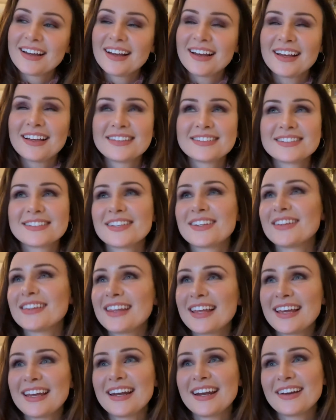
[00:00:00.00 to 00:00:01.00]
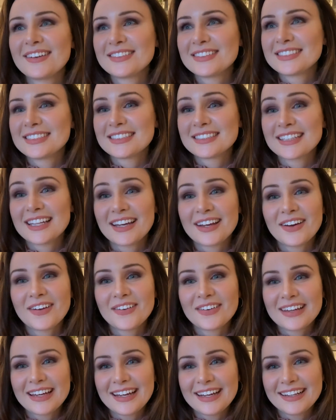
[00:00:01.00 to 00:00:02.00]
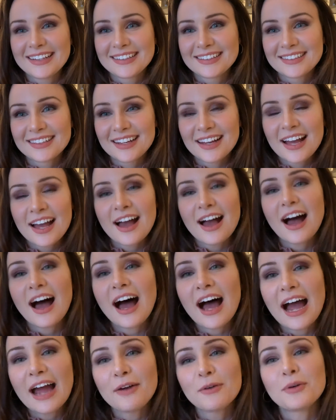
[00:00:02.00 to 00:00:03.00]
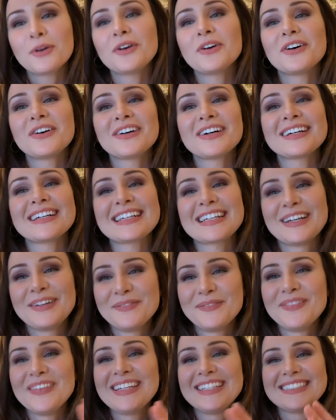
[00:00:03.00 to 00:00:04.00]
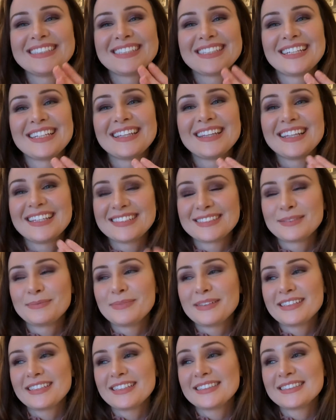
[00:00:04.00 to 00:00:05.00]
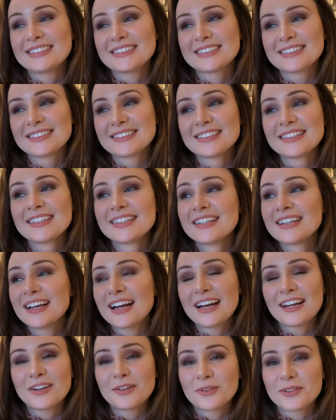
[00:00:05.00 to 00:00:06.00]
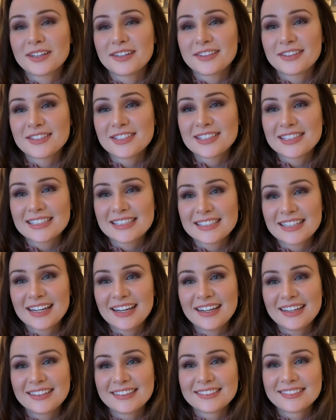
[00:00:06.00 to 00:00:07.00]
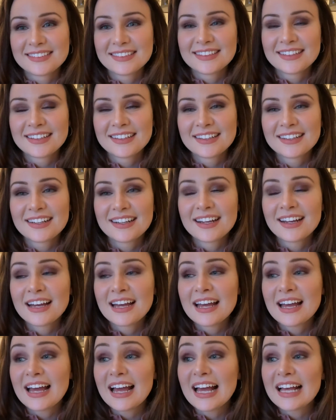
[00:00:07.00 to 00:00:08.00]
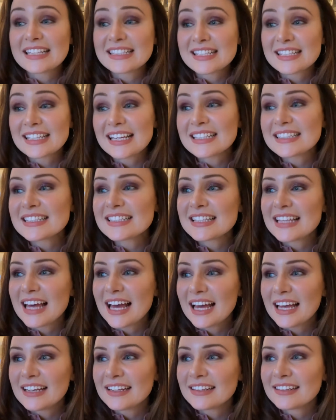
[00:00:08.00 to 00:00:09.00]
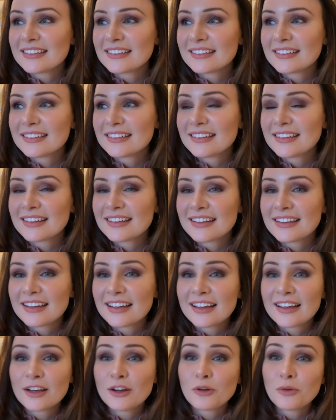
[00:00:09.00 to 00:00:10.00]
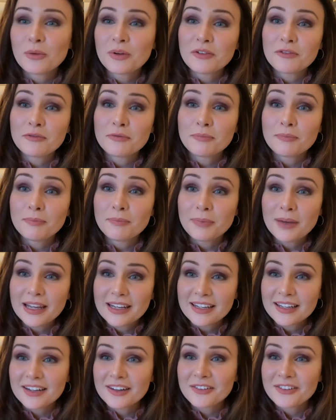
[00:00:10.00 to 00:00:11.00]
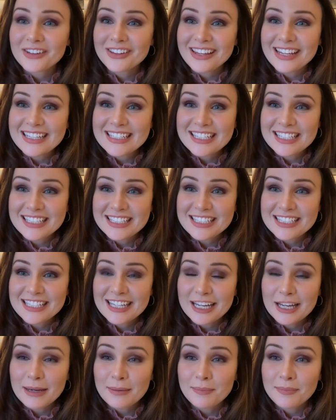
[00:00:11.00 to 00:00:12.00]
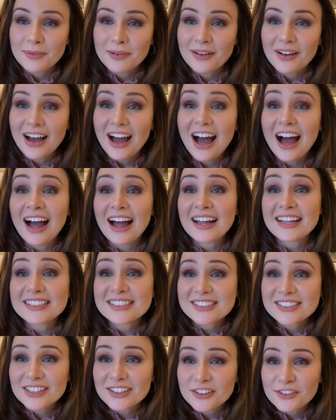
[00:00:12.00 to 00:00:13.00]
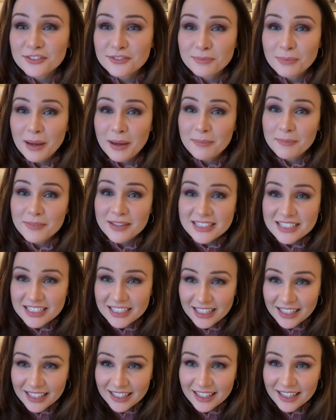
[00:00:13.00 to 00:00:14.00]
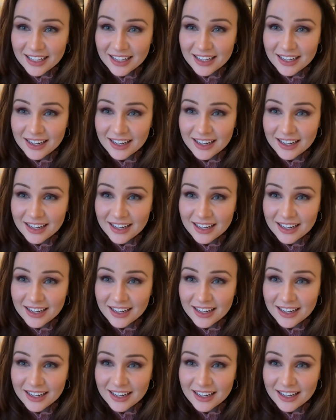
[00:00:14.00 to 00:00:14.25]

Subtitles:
And so then I was just like, okay, I will commit to this because I don't want to lose this guy. And since then, we've been in a relationship. I served my mission.